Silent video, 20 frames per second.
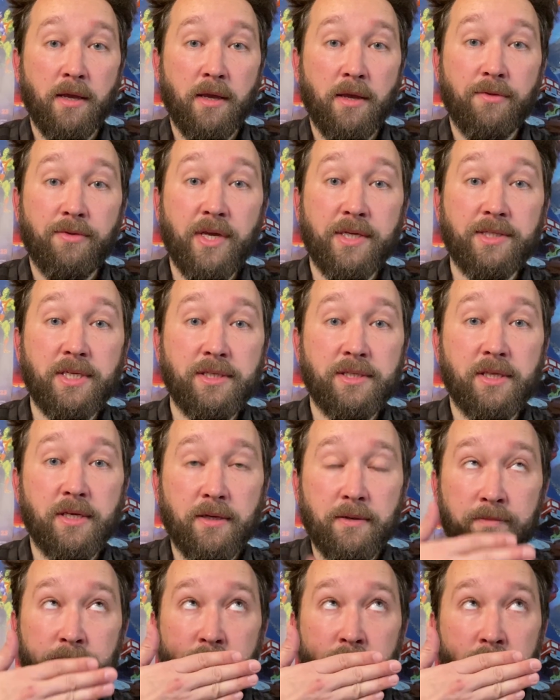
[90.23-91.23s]
This is the
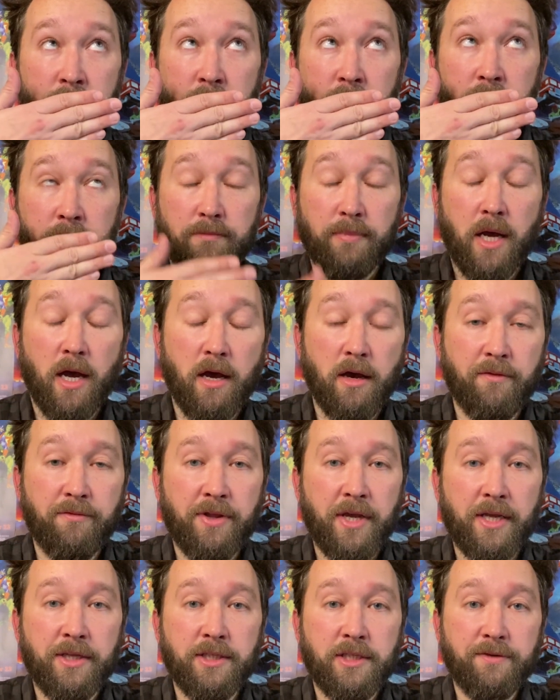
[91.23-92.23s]
third part of the
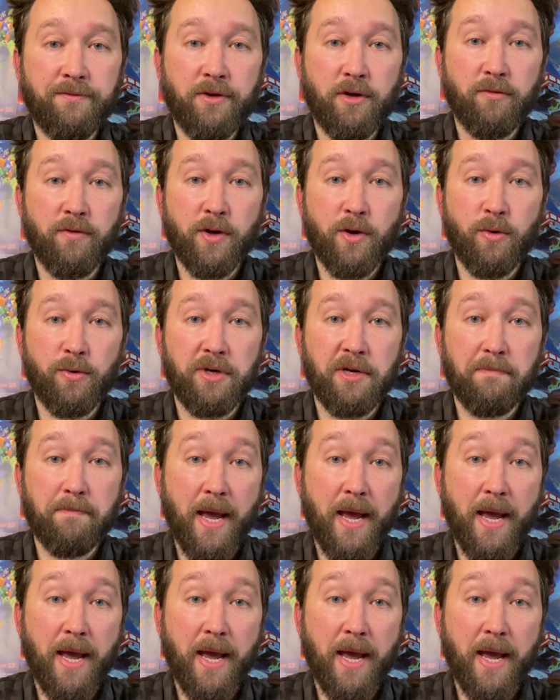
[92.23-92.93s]
interview recorded